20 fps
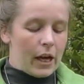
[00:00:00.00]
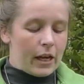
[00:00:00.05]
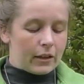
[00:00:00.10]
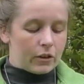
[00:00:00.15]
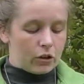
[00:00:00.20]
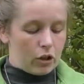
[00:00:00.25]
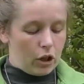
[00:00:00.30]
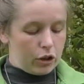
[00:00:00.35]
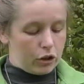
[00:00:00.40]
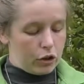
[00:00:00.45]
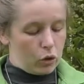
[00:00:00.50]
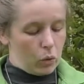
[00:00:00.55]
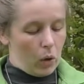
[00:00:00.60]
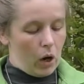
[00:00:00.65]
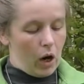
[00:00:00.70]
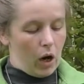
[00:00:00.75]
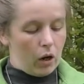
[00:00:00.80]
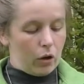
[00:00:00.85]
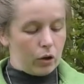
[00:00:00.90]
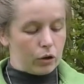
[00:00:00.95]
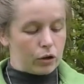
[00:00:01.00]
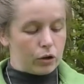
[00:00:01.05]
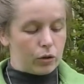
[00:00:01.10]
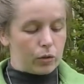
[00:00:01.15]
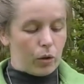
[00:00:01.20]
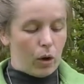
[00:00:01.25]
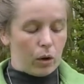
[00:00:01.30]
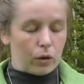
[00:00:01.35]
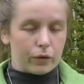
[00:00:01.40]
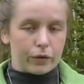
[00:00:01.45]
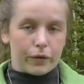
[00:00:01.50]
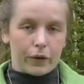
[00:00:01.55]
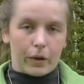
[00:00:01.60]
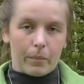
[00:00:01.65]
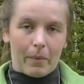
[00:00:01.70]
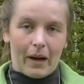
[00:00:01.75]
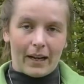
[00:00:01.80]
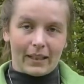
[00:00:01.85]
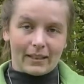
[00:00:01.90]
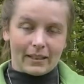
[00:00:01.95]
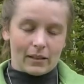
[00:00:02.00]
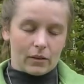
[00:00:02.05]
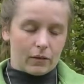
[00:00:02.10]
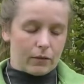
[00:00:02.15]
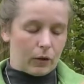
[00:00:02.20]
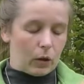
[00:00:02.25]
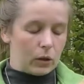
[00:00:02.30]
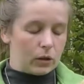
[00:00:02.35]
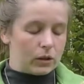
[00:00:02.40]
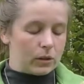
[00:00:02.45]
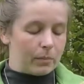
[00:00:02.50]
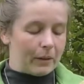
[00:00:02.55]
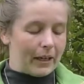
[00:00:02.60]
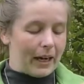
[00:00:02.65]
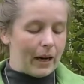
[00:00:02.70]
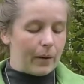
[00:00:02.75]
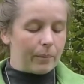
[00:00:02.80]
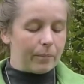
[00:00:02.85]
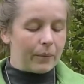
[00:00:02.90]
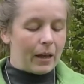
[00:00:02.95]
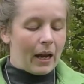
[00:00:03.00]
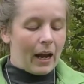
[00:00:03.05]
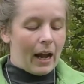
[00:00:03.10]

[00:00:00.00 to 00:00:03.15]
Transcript: It's not too hot or too cold for the mice and the vole to be out,